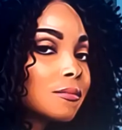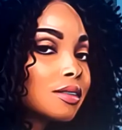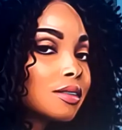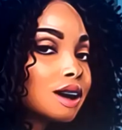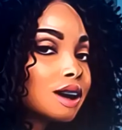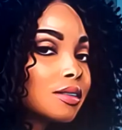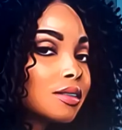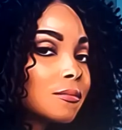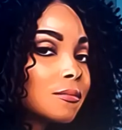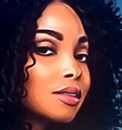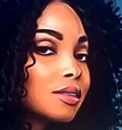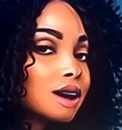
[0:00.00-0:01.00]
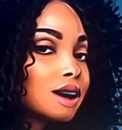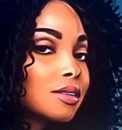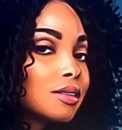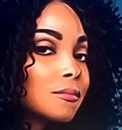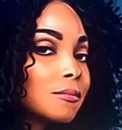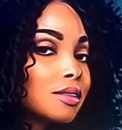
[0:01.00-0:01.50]
VIP?
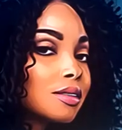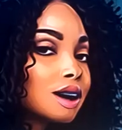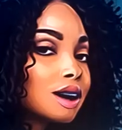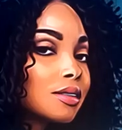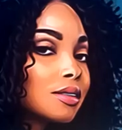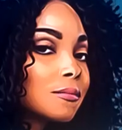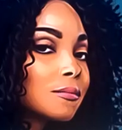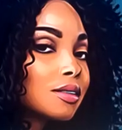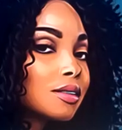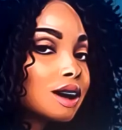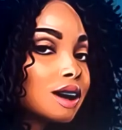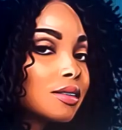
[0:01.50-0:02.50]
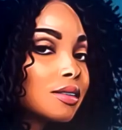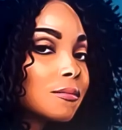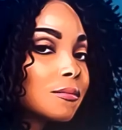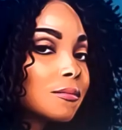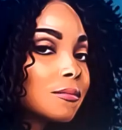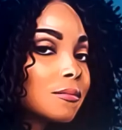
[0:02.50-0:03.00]
Girl, this ain't no nightclub, honey.
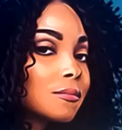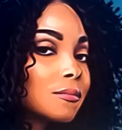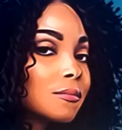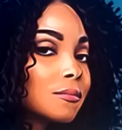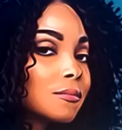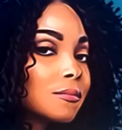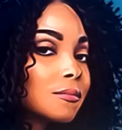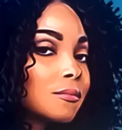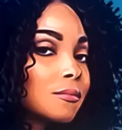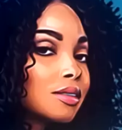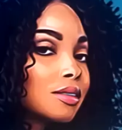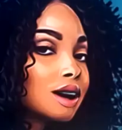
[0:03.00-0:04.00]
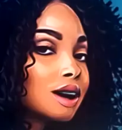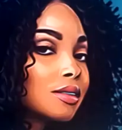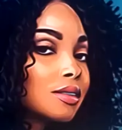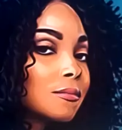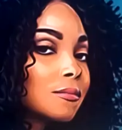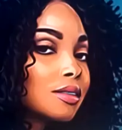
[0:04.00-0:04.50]
Y'all so used to
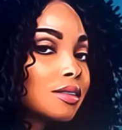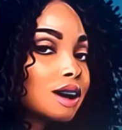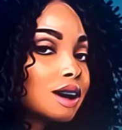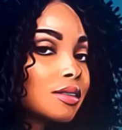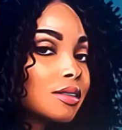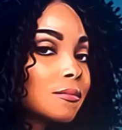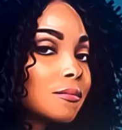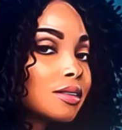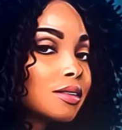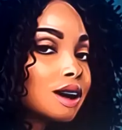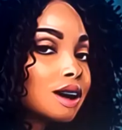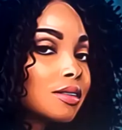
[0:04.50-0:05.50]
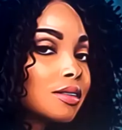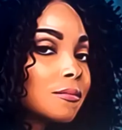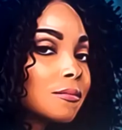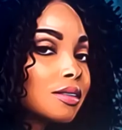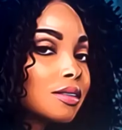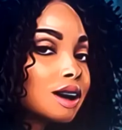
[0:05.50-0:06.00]
Atlanta club culture, honey. Y'all
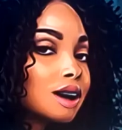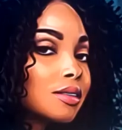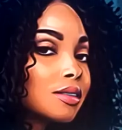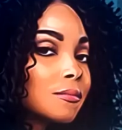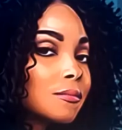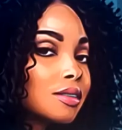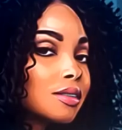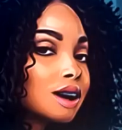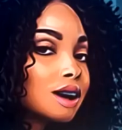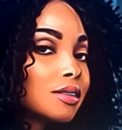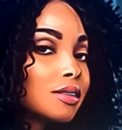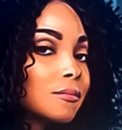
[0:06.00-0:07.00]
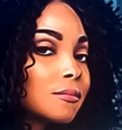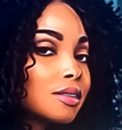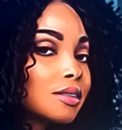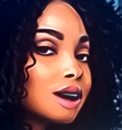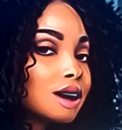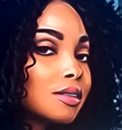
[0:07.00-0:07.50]
don't even realize y'all in the damn
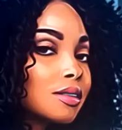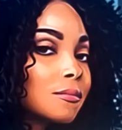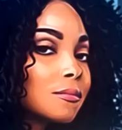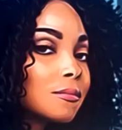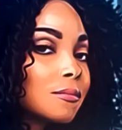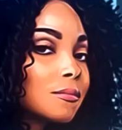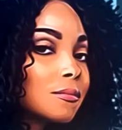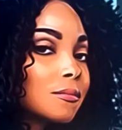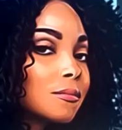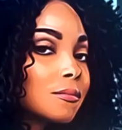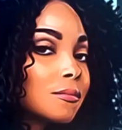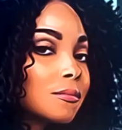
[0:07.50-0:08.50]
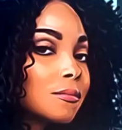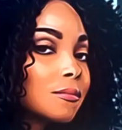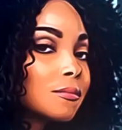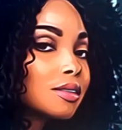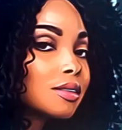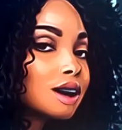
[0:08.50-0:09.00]
hospital, baby. They don't
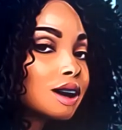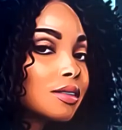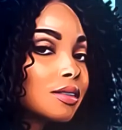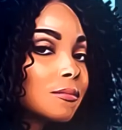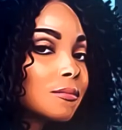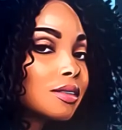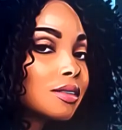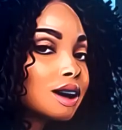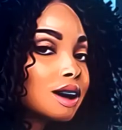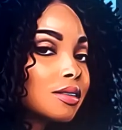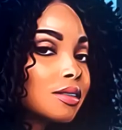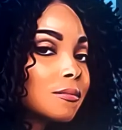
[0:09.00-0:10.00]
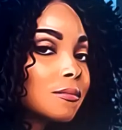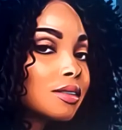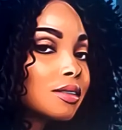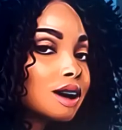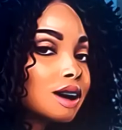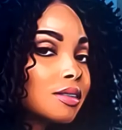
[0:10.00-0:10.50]
have sparklers in the
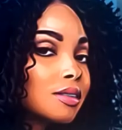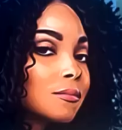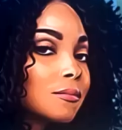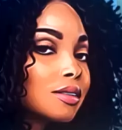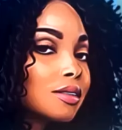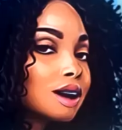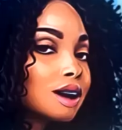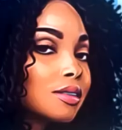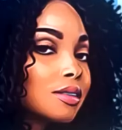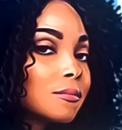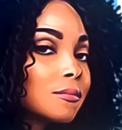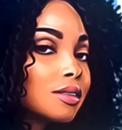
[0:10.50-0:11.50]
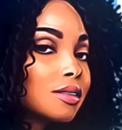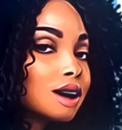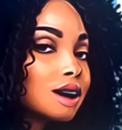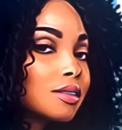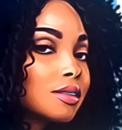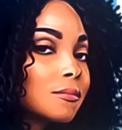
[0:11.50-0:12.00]
VIP section.
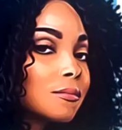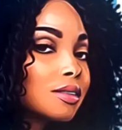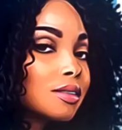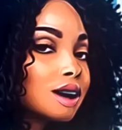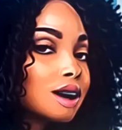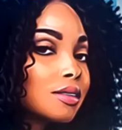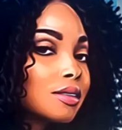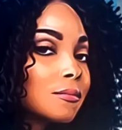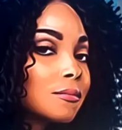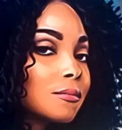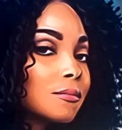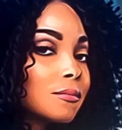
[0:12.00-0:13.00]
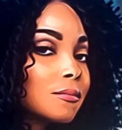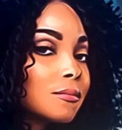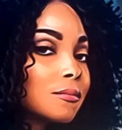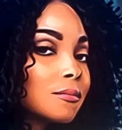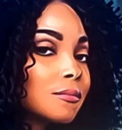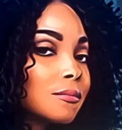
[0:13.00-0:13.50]
This is the
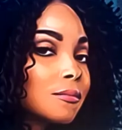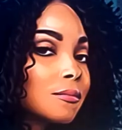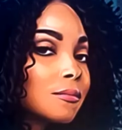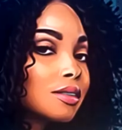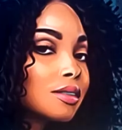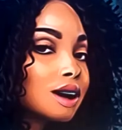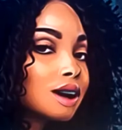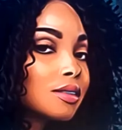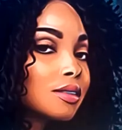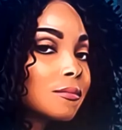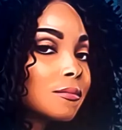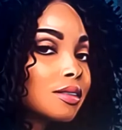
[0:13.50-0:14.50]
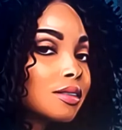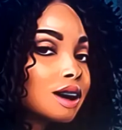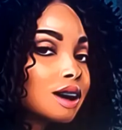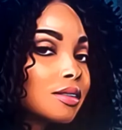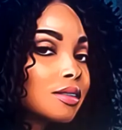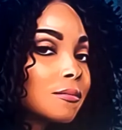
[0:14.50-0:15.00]
hospital. So Marlo gonna
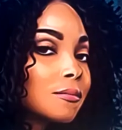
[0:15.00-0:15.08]
say,